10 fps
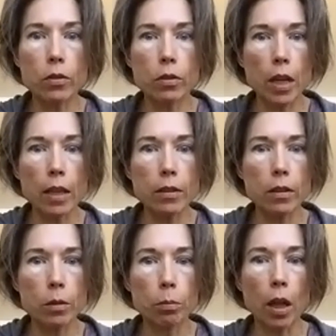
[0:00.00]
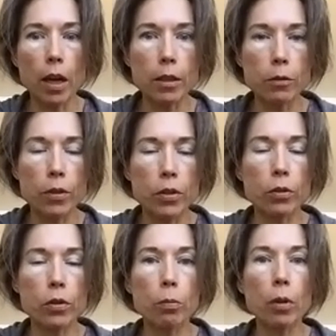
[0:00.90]
testing supplies, physical
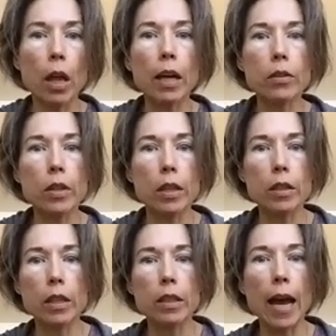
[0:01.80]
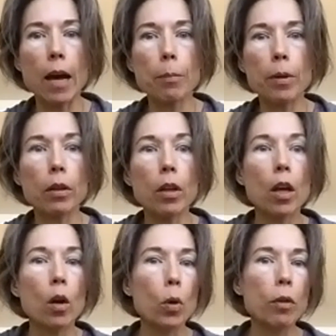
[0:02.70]
supplies that need to happen.
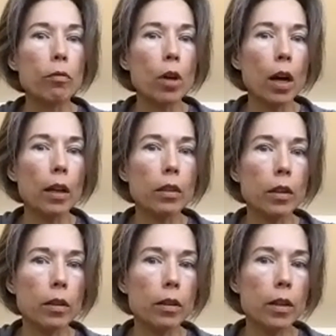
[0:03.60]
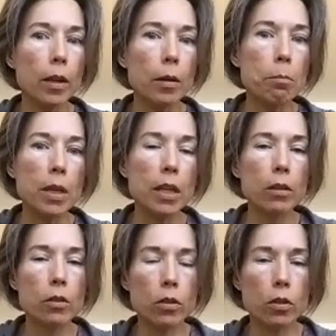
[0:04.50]
We've got the
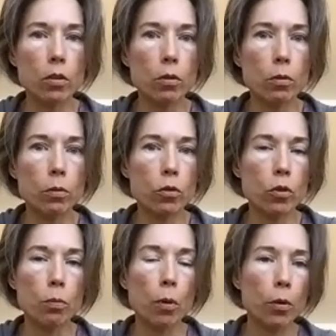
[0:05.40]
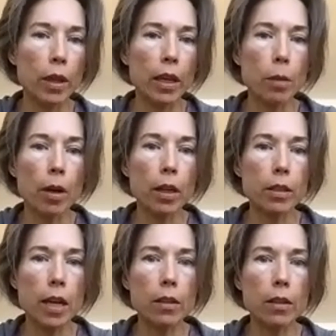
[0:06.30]
means to do both antibody
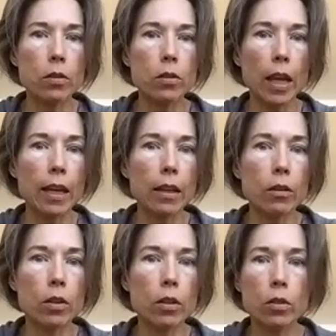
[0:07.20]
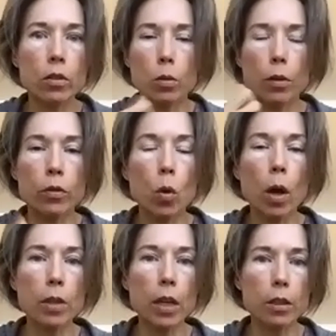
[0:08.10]
tests and the sort of swab
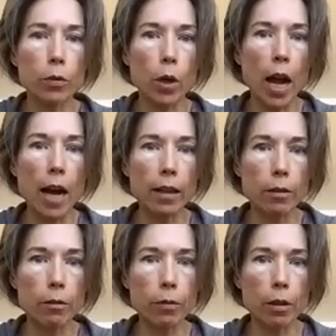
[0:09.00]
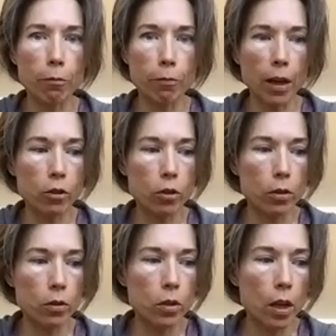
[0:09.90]
test for active
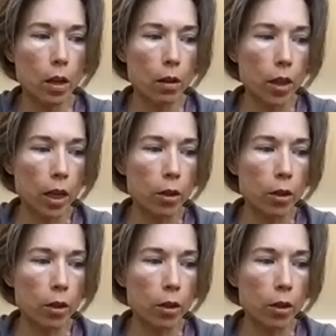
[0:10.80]
infections that are